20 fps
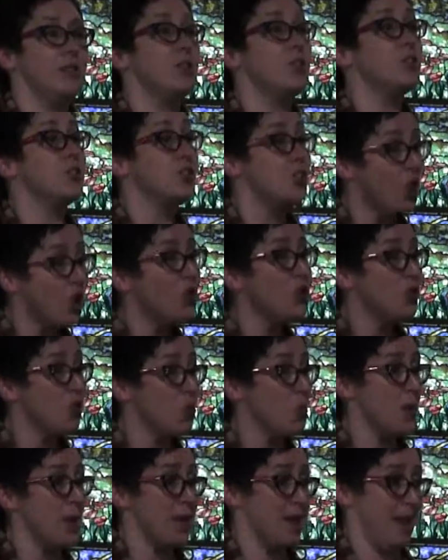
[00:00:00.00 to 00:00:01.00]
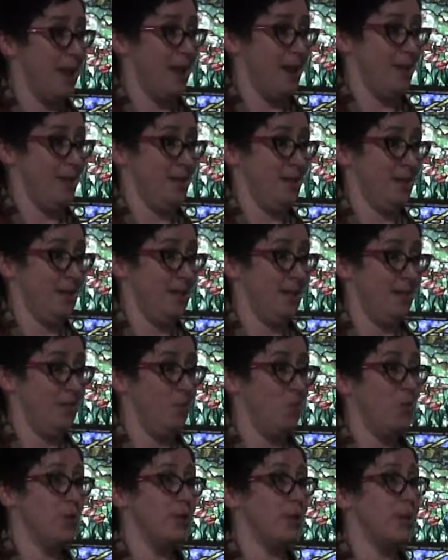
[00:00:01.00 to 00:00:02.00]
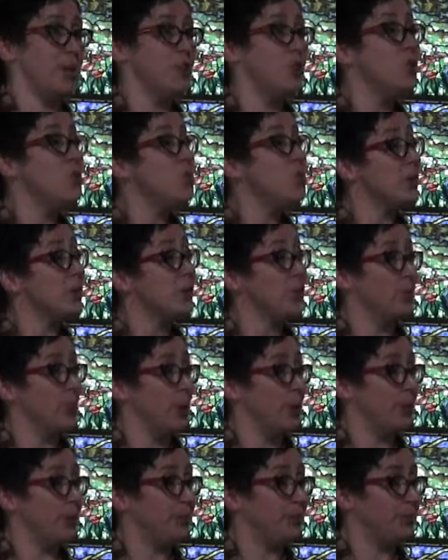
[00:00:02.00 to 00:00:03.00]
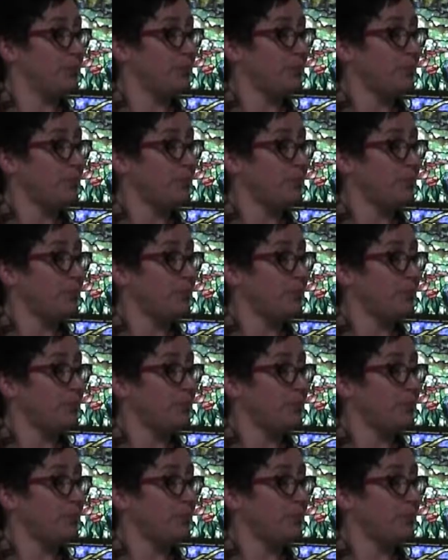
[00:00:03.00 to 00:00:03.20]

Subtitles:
the weekend with a ritual.